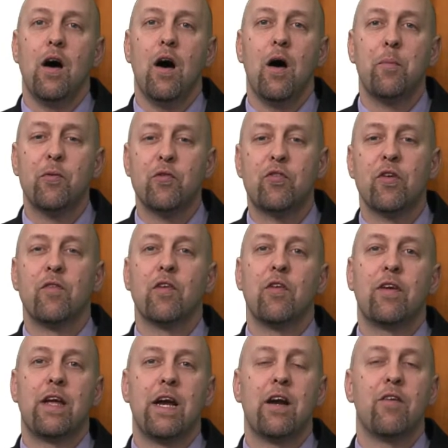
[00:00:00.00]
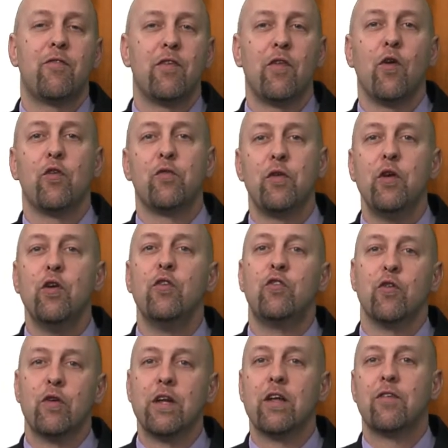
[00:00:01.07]
upper cervical care, for those of you who are
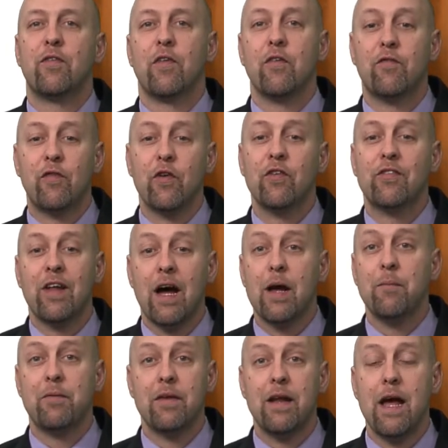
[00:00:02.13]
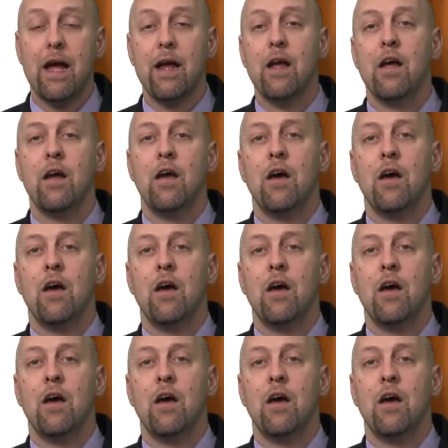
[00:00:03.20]
joining us for the first time today,